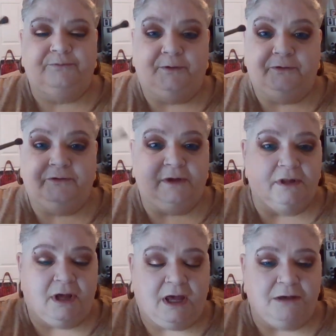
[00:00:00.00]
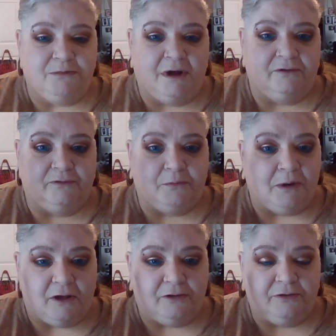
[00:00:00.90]
First thing that came out of her
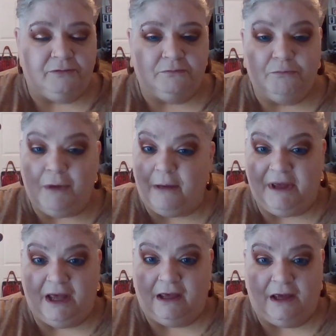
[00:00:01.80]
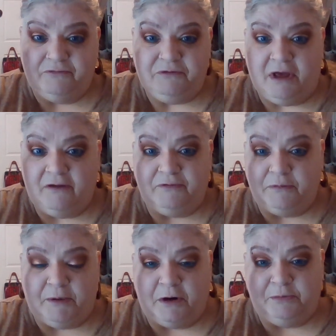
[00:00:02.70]
mouth Mommy, I have to have
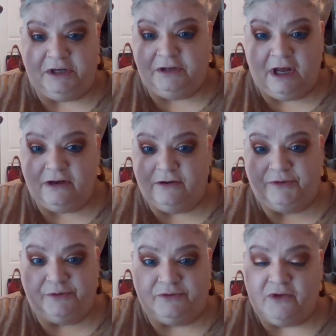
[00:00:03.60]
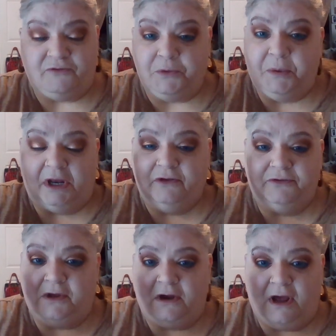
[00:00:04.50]
the Barbie tennis shoes.
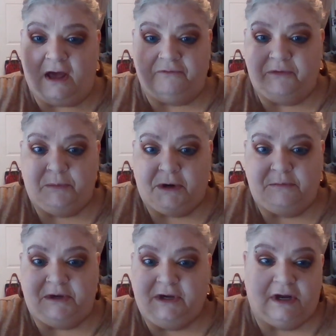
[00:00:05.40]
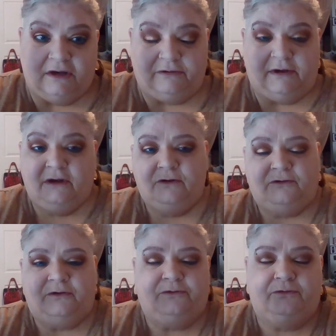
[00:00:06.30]
Everybody's going to have the Barbie
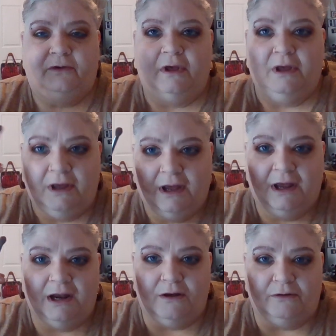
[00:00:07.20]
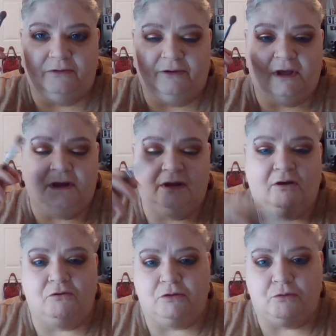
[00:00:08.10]
tennis shoes. And I was like,
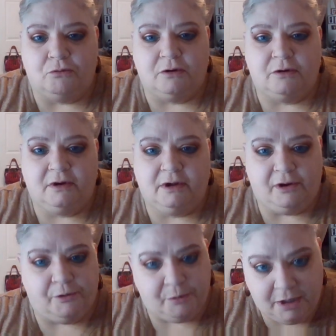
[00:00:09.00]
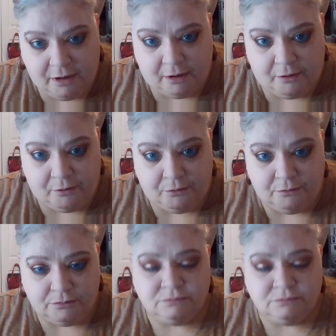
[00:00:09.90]
oh, Lord, here we go.